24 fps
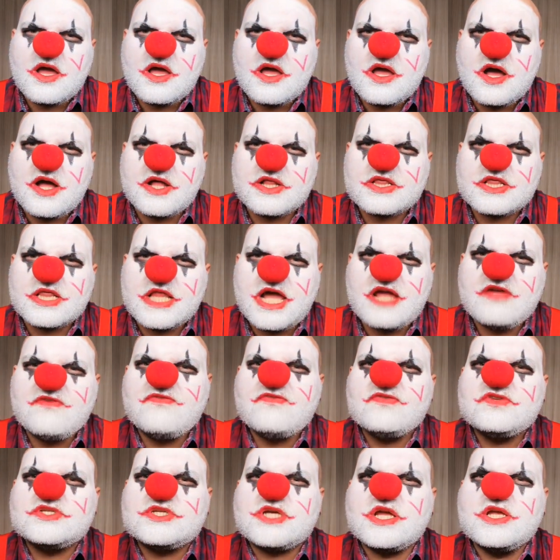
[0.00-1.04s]
a
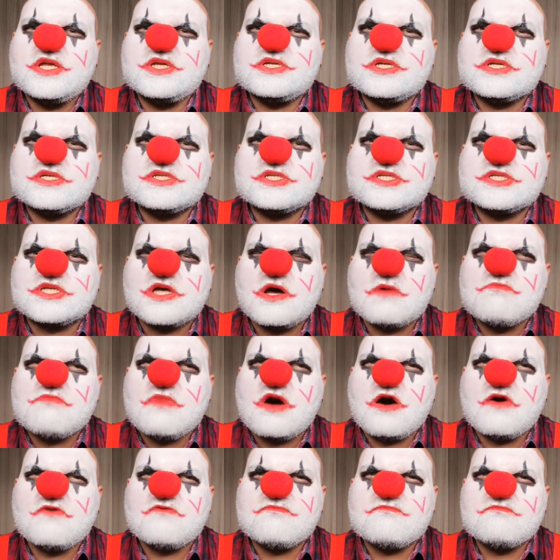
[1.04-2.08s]
life-changing
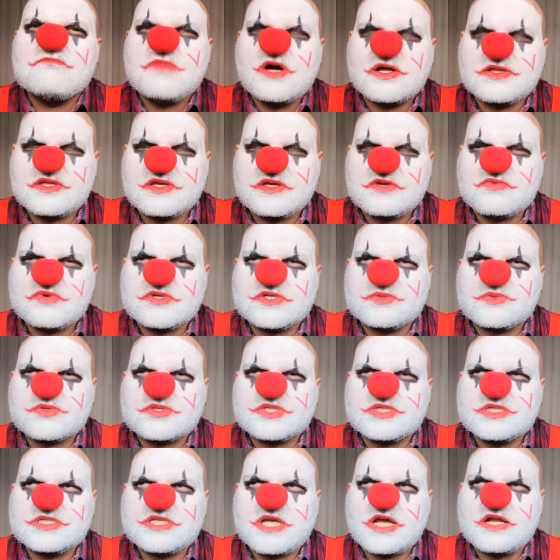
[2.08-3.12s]
sum of money which
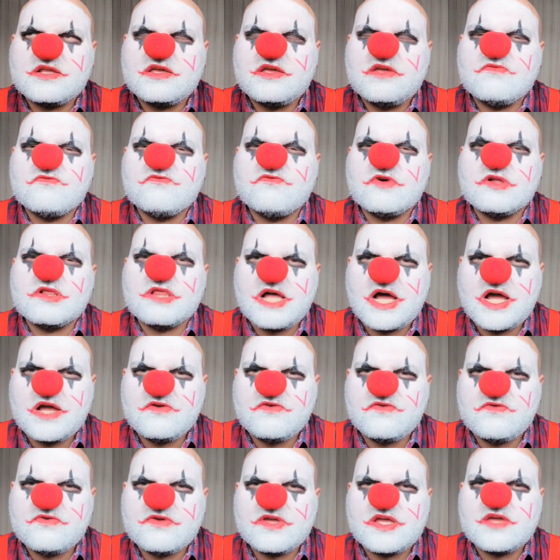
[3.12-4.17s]
would set him for
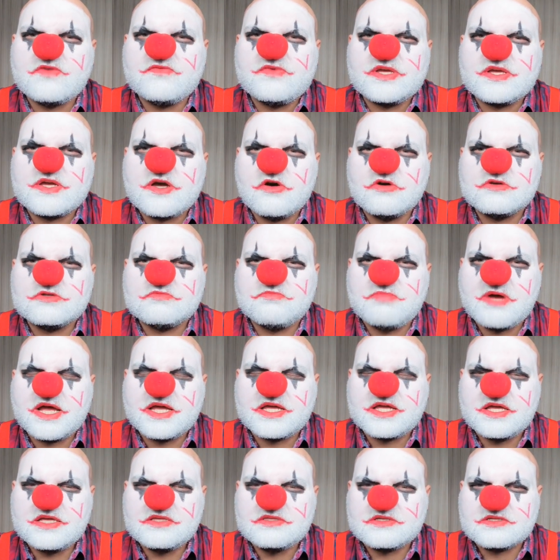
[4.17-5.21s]
life if he goes
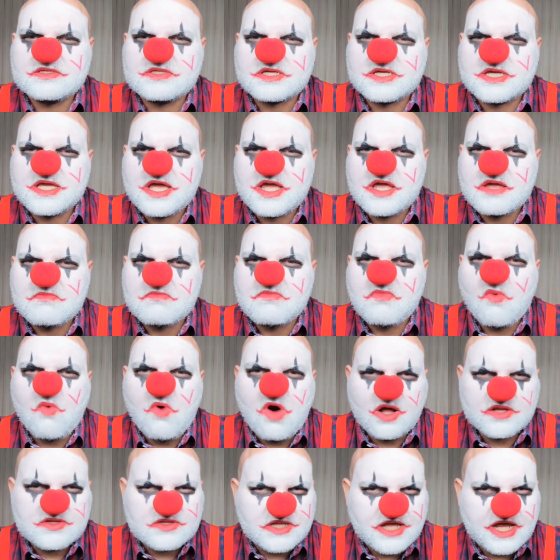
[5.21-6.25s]
back into the game
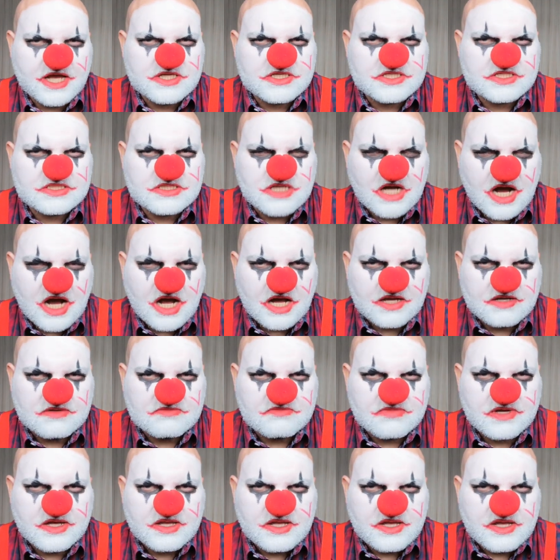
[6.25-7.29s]
one last
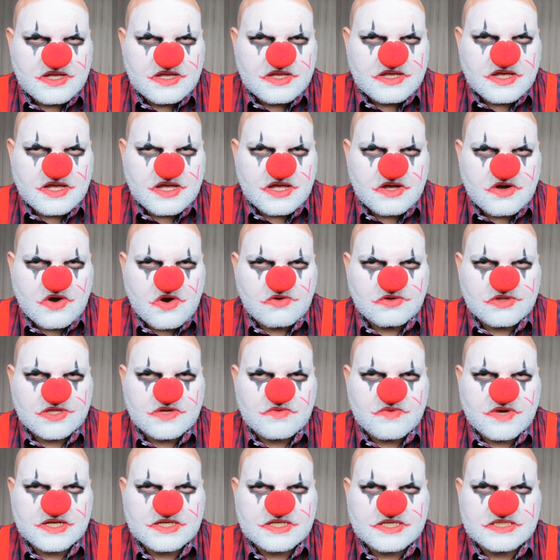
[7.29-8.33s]
time.
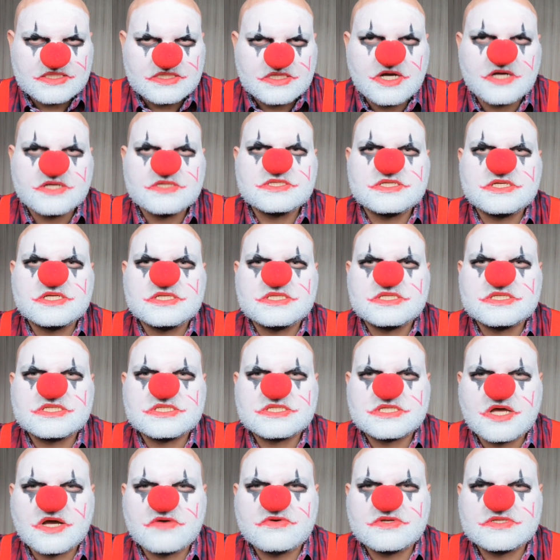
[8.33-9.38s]
Only when he does, he
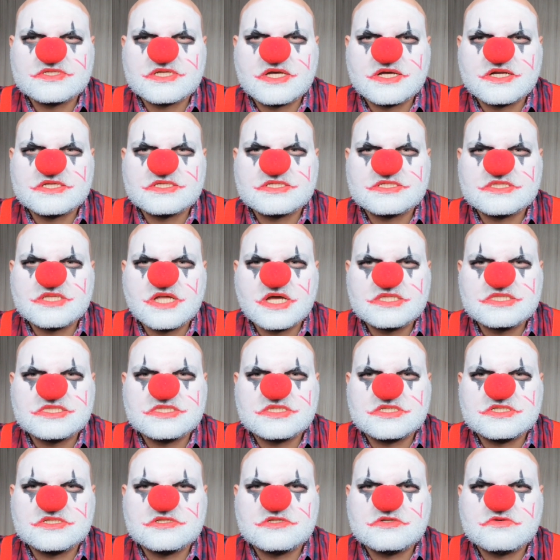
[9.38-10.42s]
discovers that it's
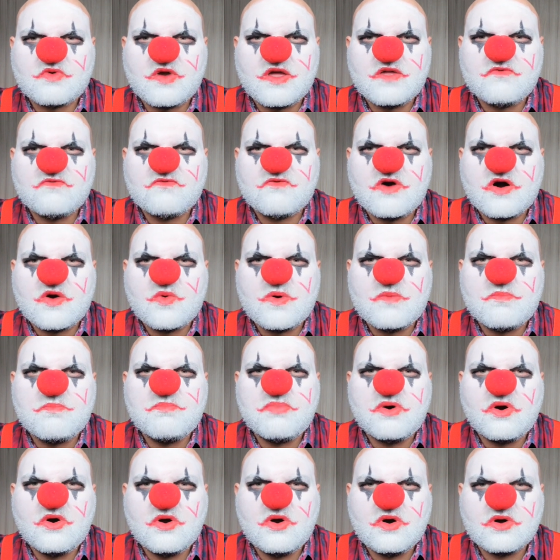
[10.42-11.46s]
not the straightforward
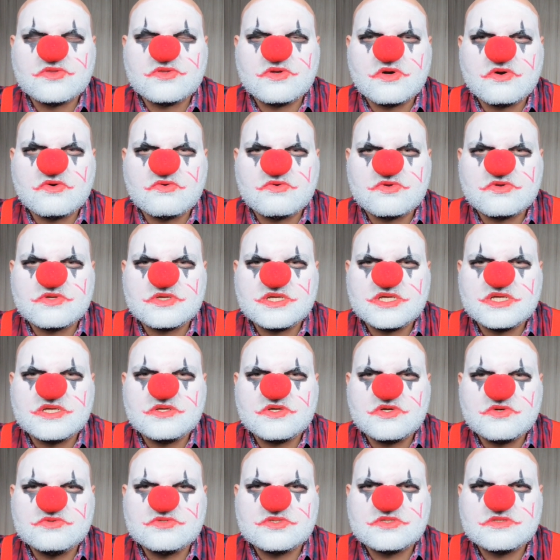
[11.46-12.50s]
porno he
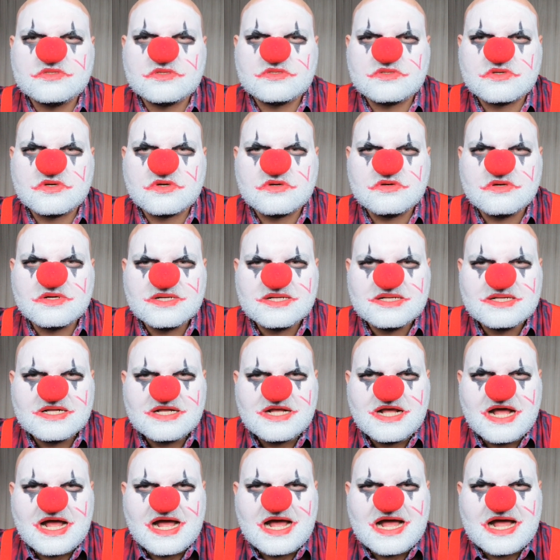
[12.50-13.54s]
used to do,
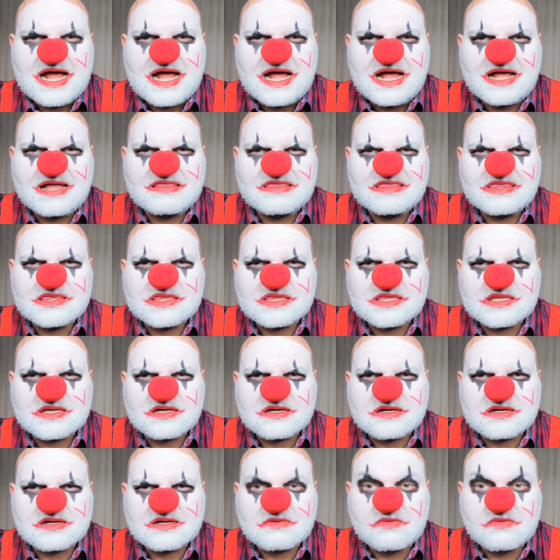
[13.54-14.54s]
and,